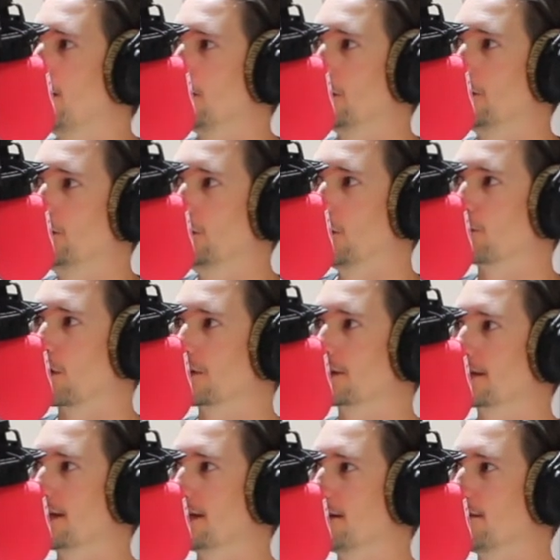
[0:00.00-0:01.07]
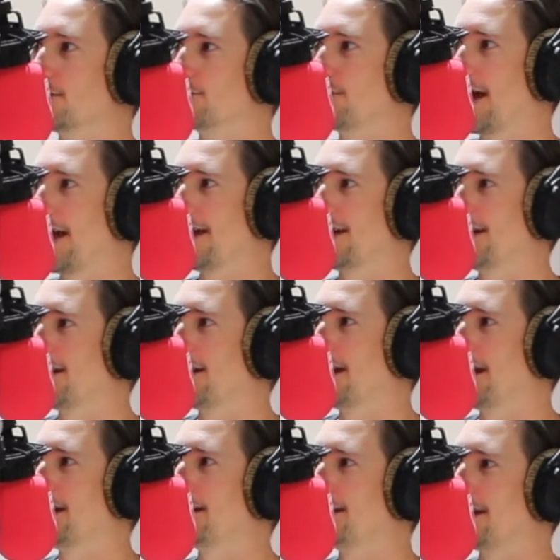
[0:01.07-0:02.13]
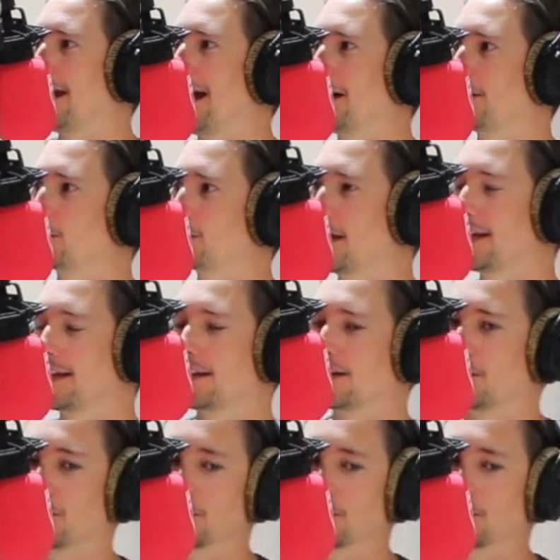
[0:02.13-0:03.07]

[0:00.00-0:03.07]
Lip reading: no Rossi, Vea in, out, shaking it all